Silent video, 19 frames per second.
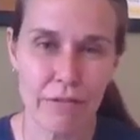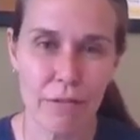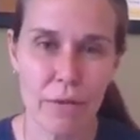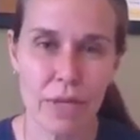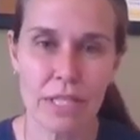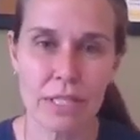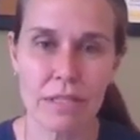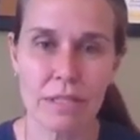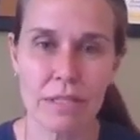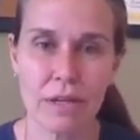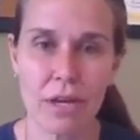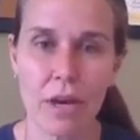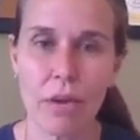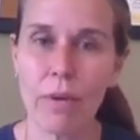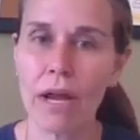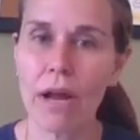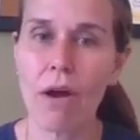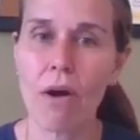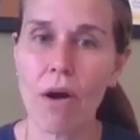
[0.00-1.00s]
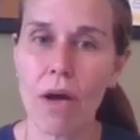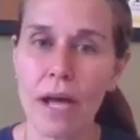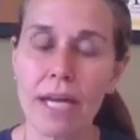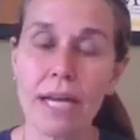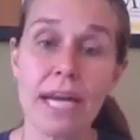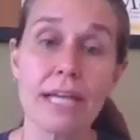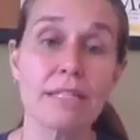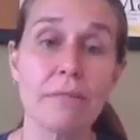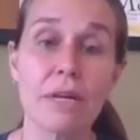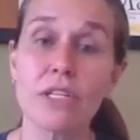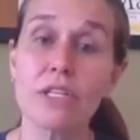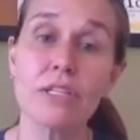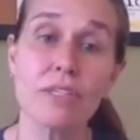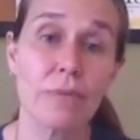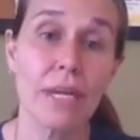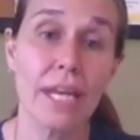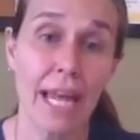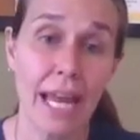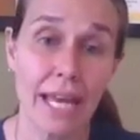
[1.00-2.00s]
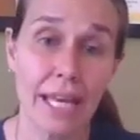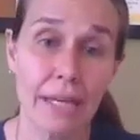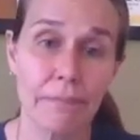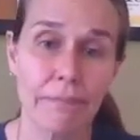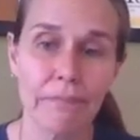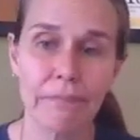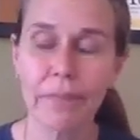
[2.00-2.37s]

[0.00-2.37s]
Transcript: what's going on as much as we can.